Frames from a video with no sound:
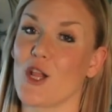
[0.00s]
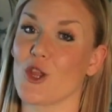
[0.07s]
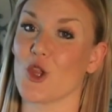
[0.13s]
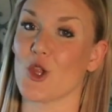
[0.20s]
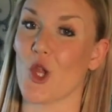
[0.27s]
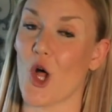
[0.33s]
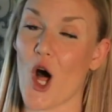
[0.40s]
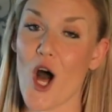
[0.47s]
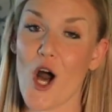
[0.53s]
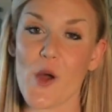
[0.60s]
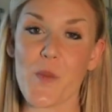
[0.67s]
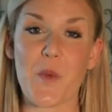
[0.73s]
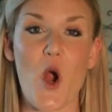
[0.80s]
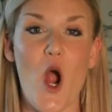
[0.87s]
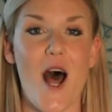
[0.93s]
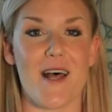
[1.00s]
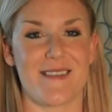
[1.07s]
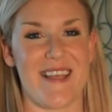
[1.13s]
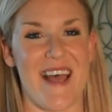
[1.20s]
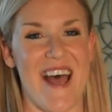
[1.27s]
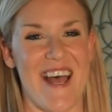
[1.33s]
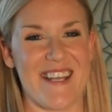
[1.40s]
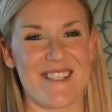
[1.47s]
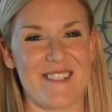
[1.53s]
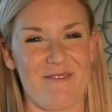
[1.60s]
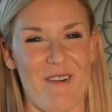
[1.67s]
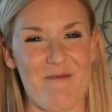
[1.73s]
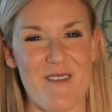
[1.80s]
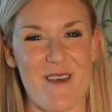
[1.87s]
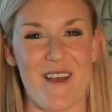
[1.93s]
long process
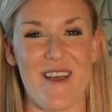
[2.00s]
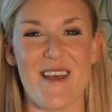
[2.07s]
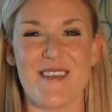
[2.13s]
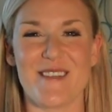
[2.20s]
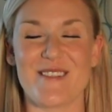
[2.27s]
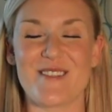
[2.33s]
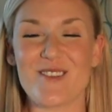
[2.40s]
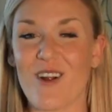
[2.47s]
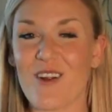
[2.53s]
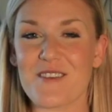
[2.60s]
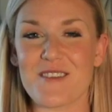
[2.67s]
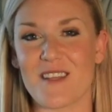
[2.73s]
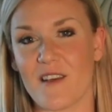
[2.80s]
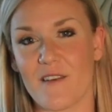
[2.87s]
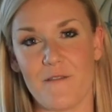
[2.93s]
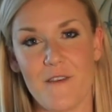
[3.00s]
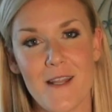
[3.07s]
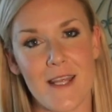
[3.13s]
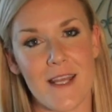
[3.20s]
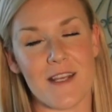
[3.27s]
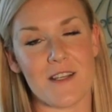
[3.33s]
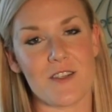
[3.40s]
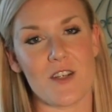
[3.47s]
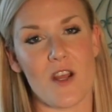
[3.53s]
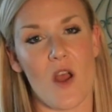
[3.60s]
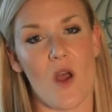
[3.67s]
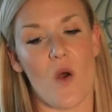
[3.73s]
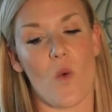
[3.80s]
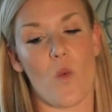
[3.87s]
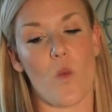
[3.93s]
from the start to the finish
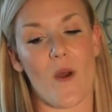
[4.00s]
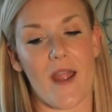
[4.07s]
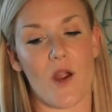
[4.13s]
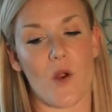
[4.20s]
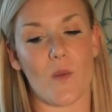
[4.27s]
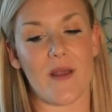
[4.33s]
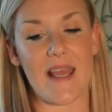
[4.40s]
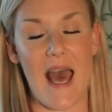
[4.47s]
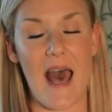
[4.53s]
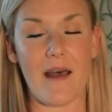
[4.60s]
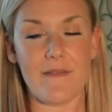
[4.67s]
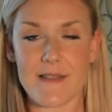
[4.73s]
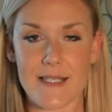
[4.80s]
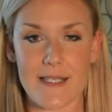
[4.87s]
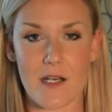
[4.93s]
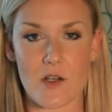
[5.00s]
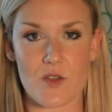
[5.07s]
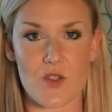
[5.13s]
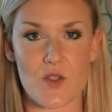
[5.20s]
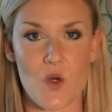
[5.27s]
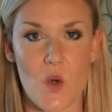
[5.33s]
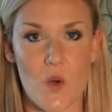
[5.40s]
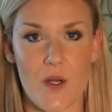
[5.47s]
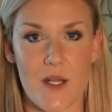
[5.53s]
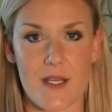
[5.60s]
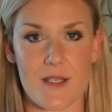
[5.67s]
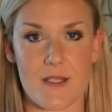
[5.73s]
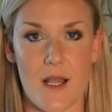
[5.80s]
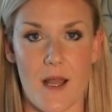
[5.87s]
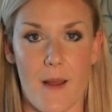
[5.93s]
where we have to get our
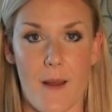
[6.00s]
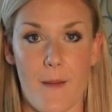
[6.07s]
stories